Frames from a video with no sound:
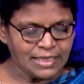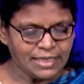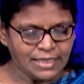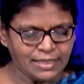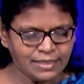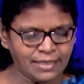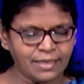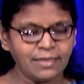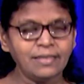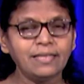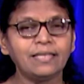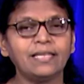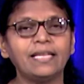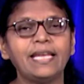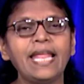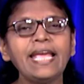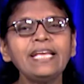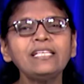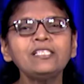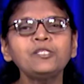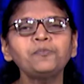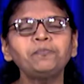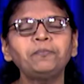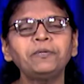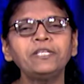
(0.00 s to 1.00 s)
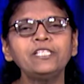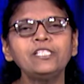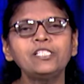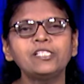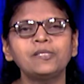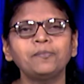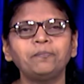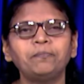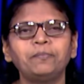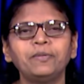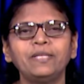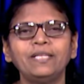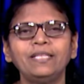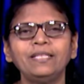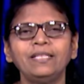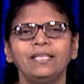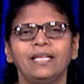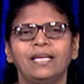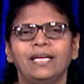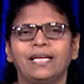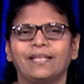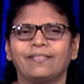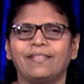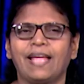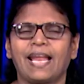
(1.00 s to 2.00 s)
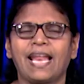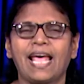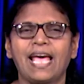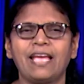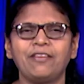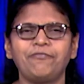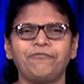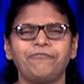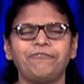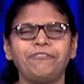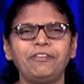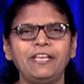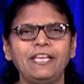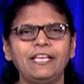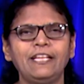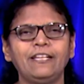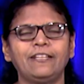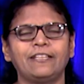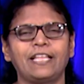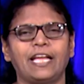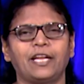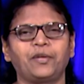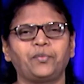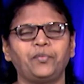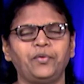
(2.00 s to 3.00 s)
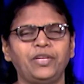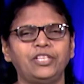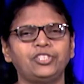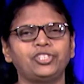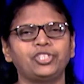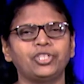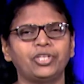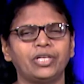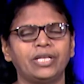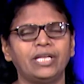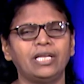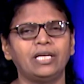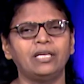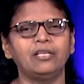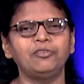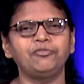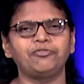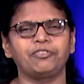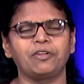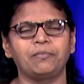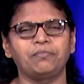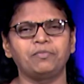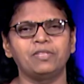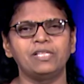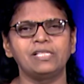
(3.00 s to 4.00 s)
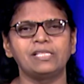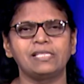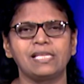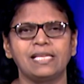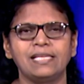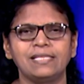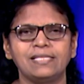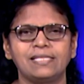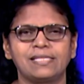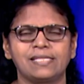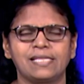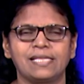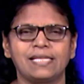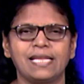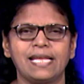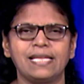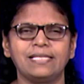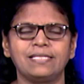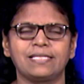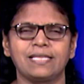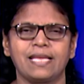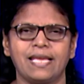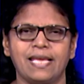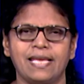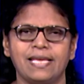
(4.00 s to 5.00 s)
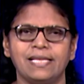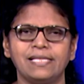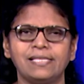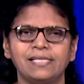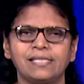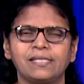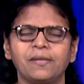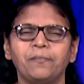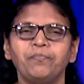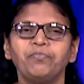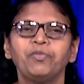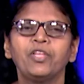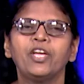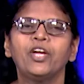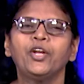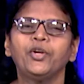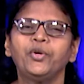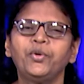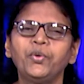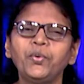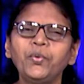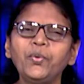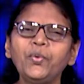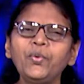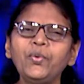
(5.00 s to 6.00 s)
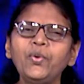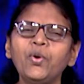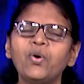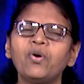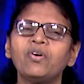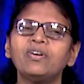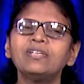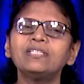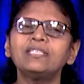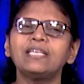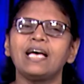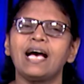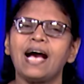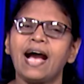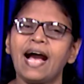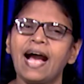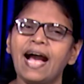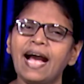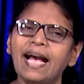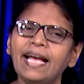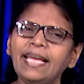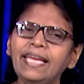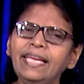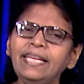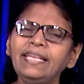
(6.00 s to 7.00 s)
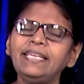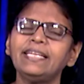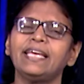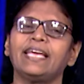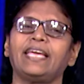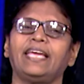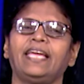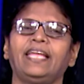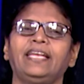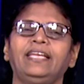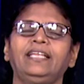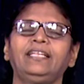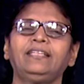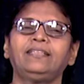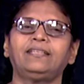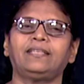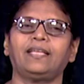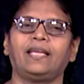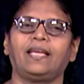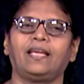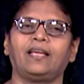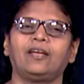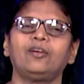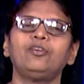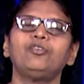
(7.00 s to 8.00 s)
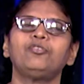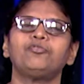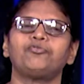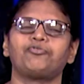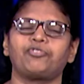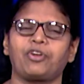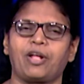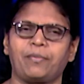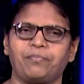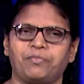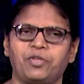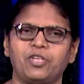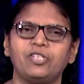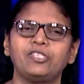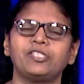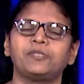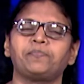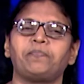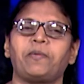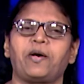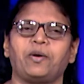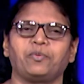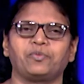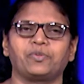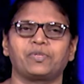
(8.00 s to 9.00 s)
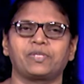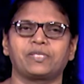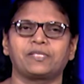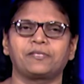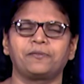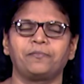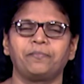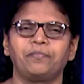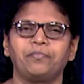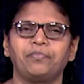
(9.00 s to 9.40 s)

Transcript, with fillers: Then the next principle that I feel that we should learn from this incident is do not hide anything from your spouse